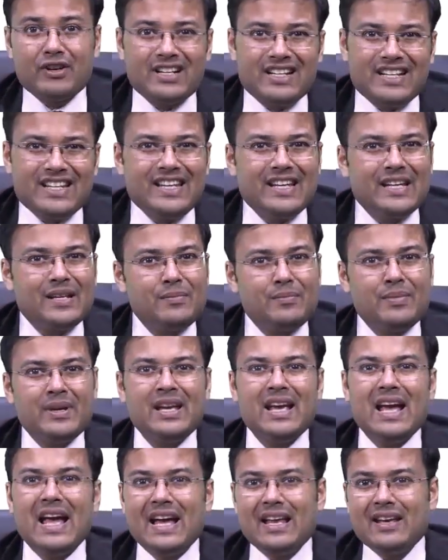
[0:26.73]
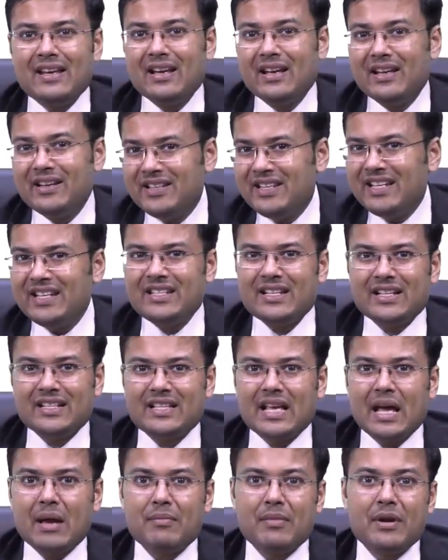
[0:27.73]
DNB and NEET
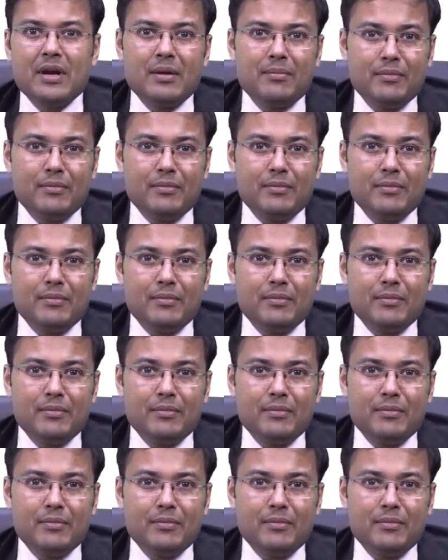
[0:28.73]
exam,